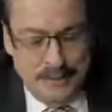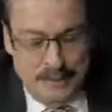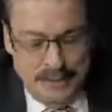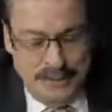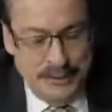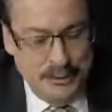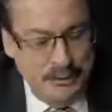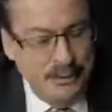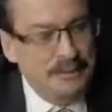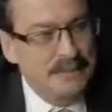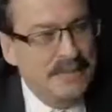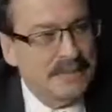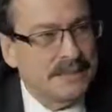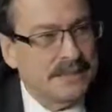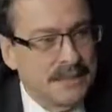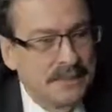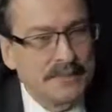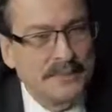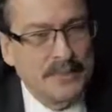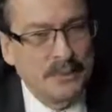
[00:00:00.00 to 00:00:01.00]
We knew that
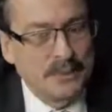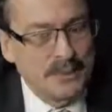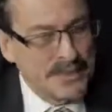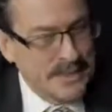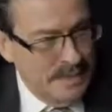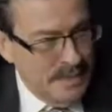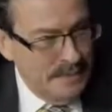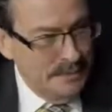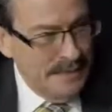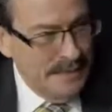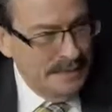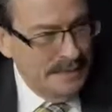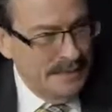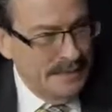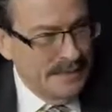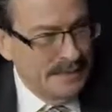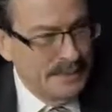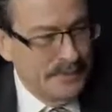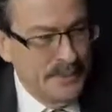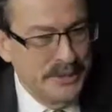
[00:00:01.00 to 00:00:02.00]
something was coming,
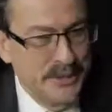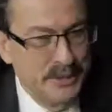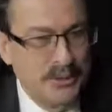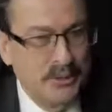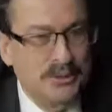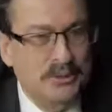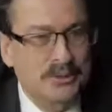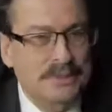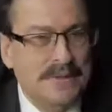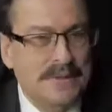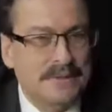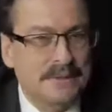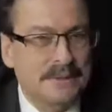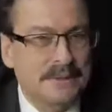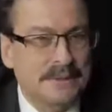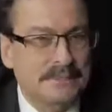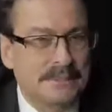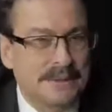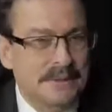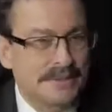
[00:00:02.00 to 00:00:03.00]
yes. We knew
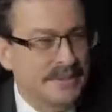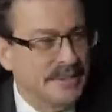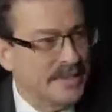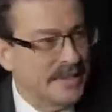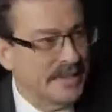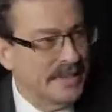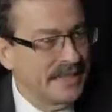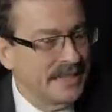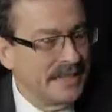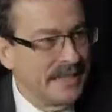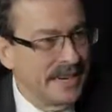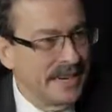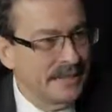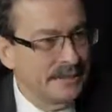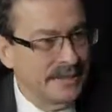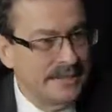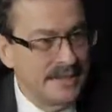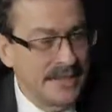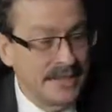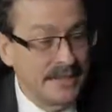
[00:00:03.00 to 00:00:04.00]
that buildings are getting
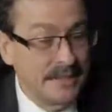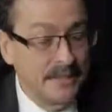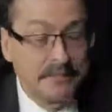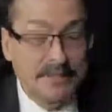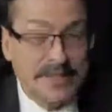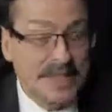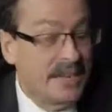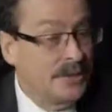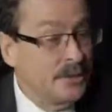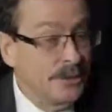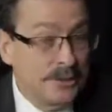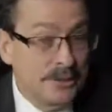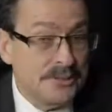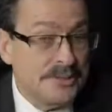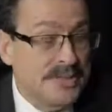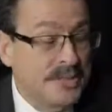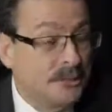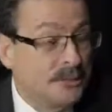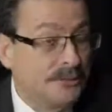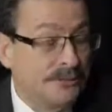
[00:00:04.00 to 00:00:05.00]
higher and higher. And you
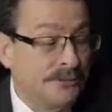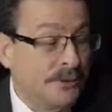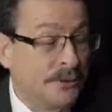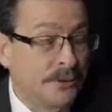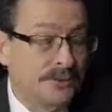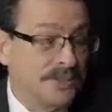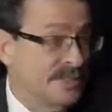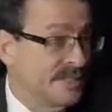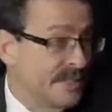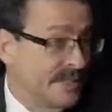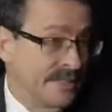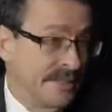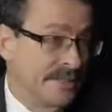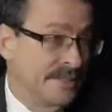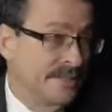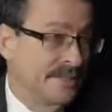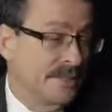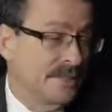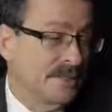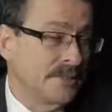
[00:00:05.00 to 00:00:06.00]
just need to follow the
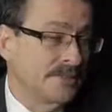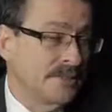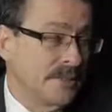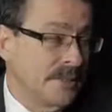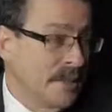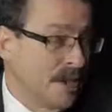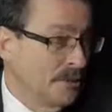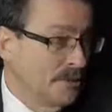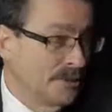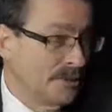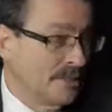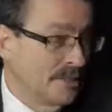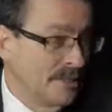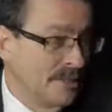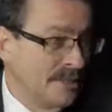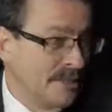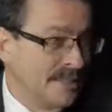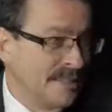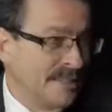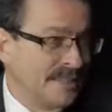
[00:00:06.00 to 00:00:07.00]
statistics of the
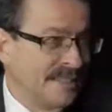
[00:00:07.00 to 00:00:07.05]
council.